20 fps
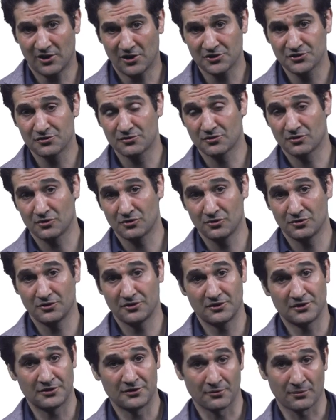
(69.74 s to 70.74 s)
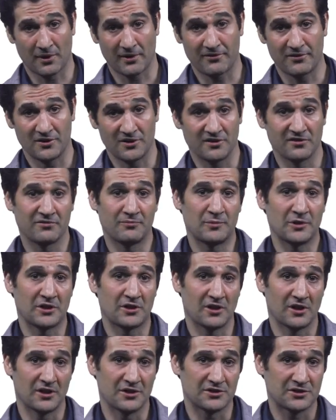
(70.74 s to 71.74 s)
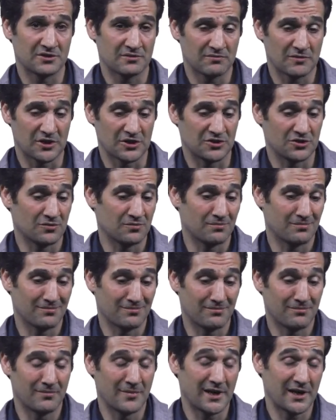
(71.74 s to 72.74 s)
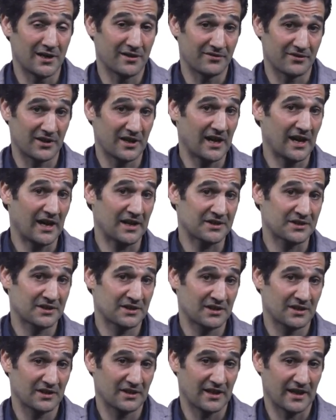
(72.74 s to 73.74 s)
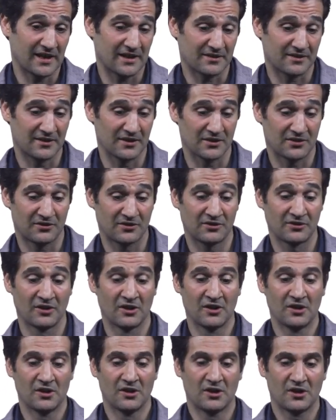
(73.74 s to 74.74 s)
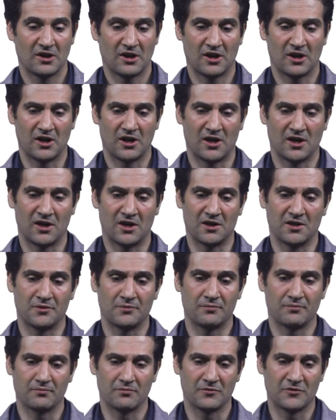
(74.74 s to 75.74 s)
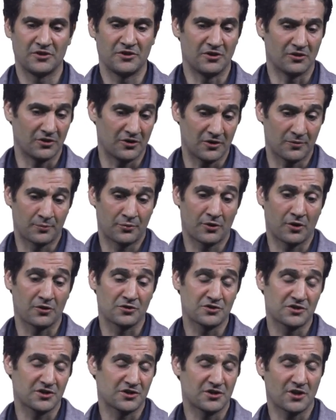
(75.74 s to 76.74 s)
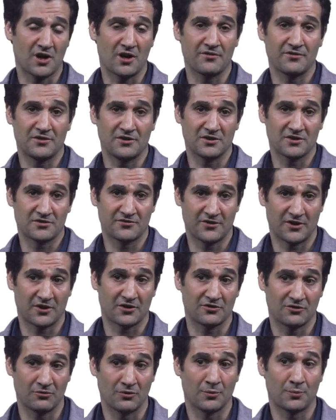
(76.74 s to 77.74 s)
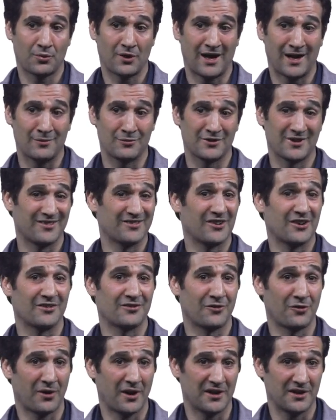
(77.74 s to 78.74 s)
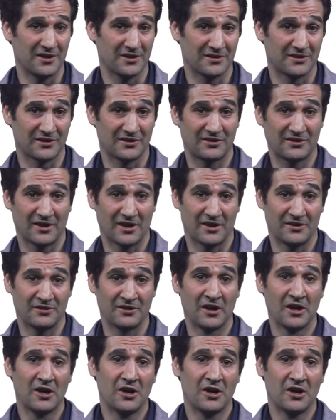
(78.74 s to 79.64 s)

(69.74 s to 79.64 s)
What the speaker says: also included the derivative because, as you may have guessed, that this, the approach to solving this function will probably involve gradient descent,